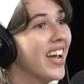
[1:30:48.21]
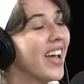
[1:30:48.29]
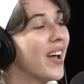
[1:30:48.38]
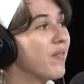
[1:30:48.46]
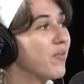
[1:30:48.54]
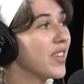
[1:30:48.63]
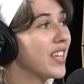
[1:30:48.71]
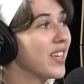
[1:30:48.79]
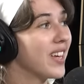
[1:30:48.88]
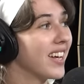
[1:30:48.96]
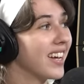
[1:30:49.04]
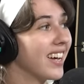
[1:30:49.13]
see what's in?
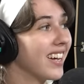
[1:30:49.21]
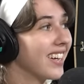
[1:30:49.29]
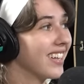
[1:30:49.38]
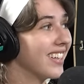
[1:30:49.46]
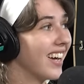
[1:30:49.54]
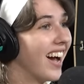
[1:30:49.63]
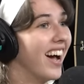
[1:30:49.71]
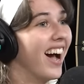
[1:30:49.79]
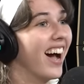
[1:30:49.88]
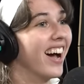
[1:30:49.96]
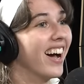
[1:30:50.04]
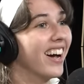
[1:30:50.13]
The, oh, sorry. well, I do.